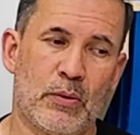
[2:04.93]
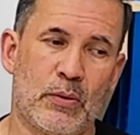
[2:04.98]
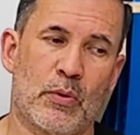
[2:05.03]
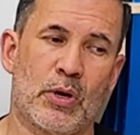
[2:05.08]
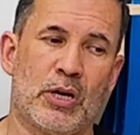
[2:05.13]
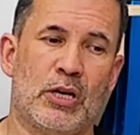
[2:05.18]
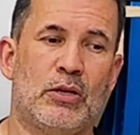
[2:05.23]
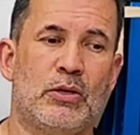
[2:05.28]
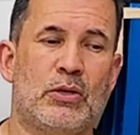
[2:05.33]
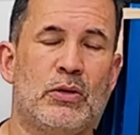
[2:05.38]
we're
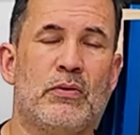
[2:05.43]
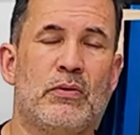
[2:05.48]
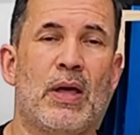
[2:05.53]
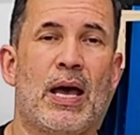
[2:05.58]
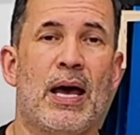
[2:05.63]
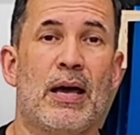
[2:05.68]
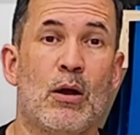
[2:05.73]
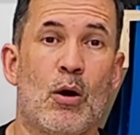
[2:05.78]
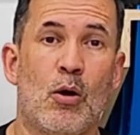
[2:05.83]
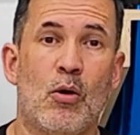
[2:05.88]
going to do
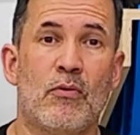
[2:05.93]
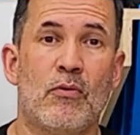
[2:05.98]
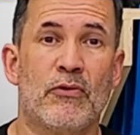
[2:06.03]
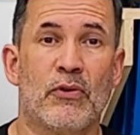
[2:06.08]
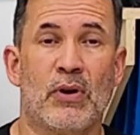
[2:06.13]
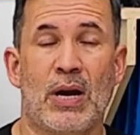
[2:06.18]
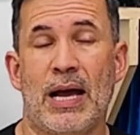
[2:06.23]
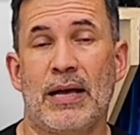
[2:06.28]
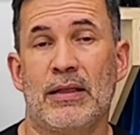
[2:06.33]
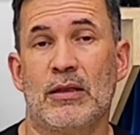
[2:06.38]
that
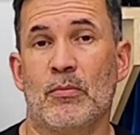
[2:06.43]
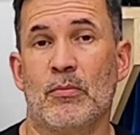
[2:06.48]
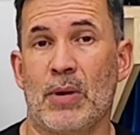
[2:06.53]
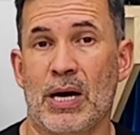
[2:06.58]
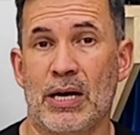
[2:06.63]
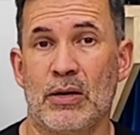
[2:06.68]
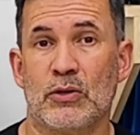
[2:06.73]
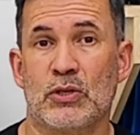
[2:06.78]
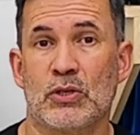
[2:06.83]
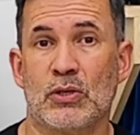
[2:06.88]
over at the
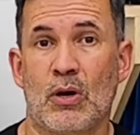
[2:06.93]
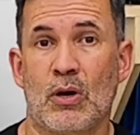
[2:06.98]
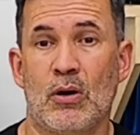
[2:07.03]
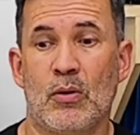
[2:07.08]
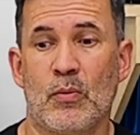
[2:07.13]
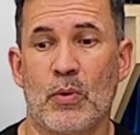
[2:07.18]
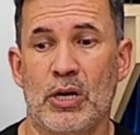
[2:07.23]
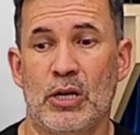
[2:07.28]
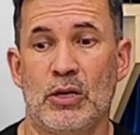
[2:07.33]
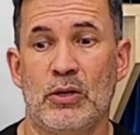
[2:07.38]
miter saw,
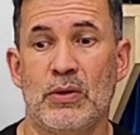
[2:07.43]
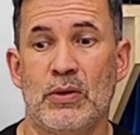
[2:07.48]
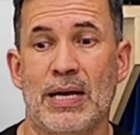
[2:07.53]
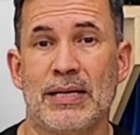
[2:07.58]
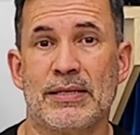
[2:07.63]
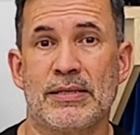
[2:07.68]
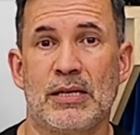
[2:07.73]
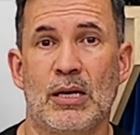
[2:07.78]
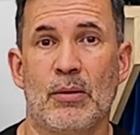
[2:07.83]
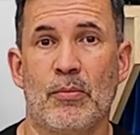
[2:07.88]
and we're going to do
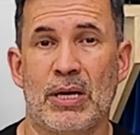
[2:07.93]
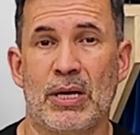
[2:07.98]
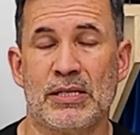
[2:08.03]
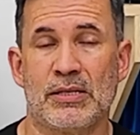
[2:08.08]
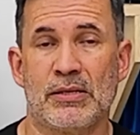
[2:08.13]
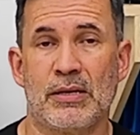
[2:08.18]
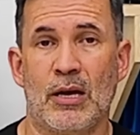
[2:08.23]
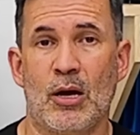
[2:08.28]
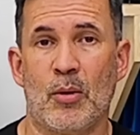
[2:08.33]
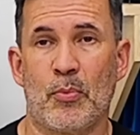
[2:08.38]
that step by
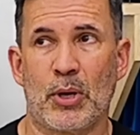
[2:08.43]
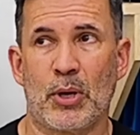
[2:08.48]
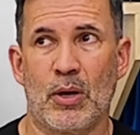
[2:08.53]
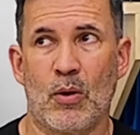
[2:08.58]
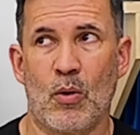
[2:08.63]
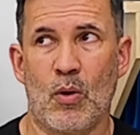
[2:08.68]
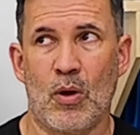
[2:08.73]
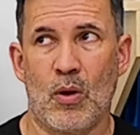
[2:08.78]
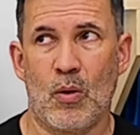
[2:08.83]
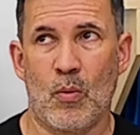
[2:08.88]

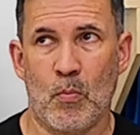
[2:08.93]
step,